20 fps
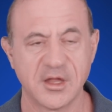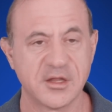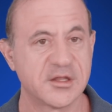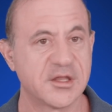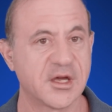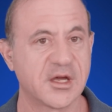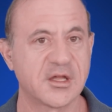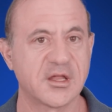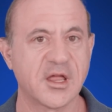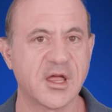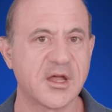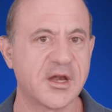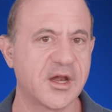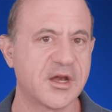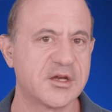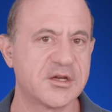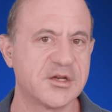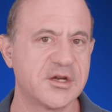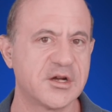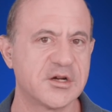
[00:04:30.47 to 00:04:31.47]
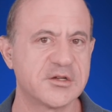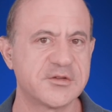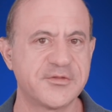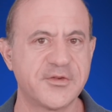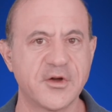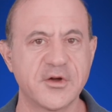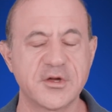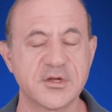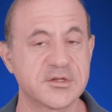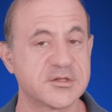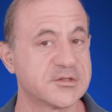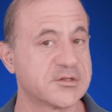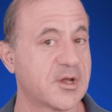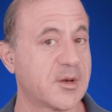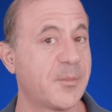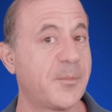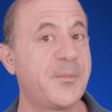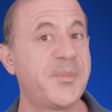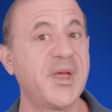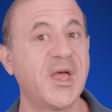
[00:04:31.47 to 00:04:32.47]
The cloud engineer's focus is
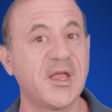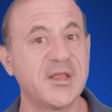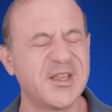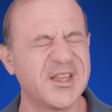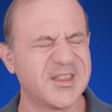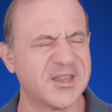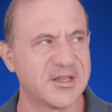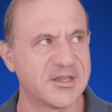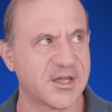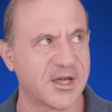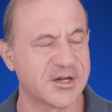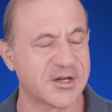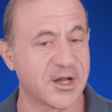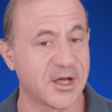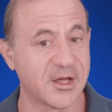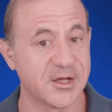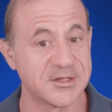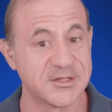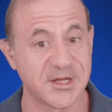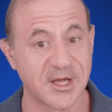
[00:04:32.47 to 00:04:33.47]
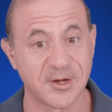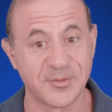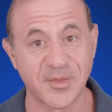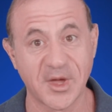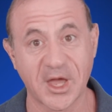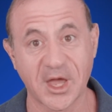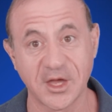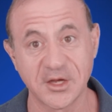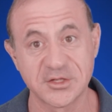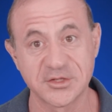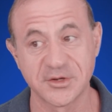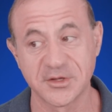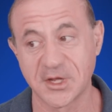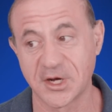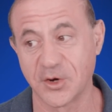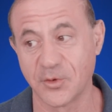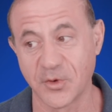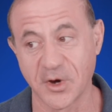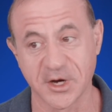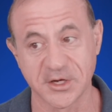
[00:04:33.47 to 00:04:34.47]
on building the technology and making sure that
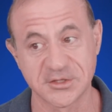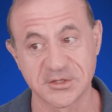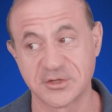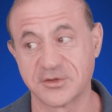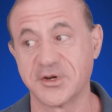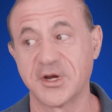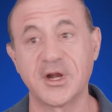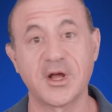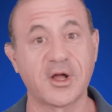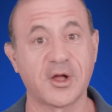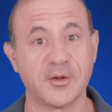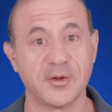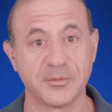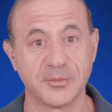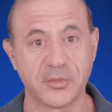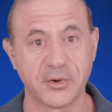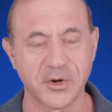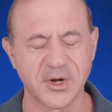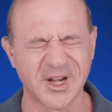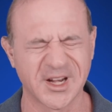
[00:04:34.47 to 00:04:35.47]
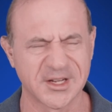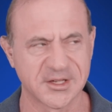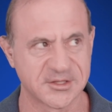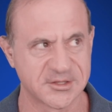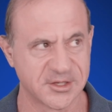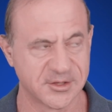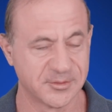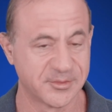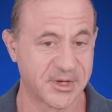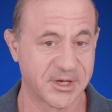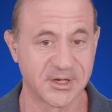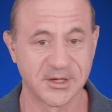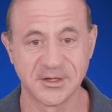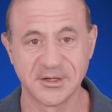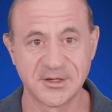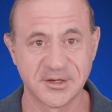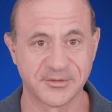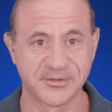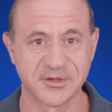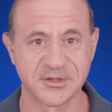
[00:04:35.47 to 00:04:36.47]
it works. Critical importance, but
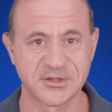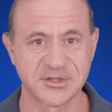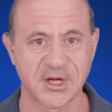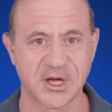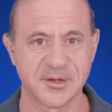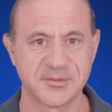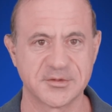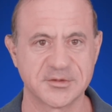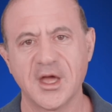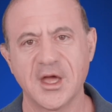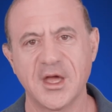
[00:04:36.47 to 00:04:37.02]
different jobs.